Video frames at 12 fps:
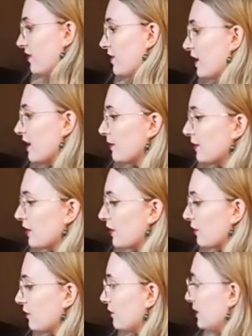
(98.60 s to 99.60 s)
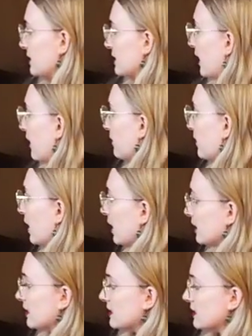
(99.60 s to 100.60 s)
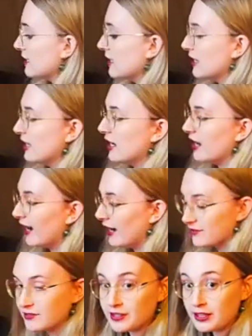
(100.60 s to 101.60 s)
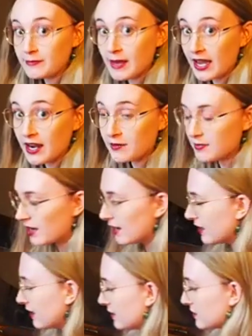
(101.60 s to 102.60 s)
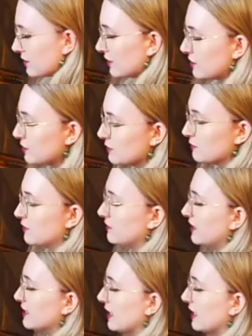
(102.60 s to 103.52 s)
think I'm going to go through these top parts after the main body, so let's just move these